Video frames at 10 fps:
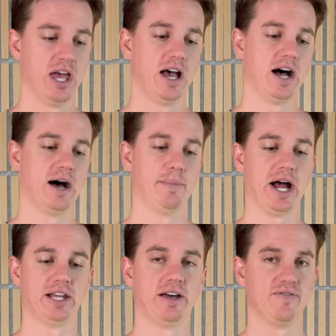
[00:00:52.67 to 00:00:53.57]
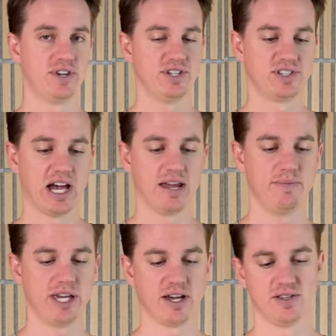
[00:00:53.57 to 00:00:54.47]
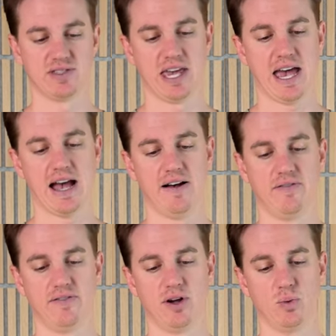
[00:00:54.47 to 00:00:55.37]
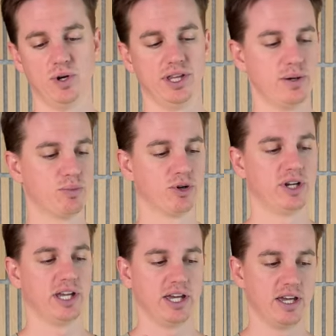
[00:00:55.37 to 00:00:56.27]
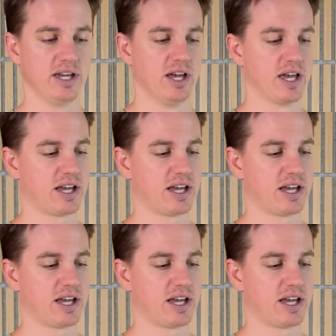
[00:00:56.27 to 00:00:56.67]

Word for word: I love the design because they have really pretty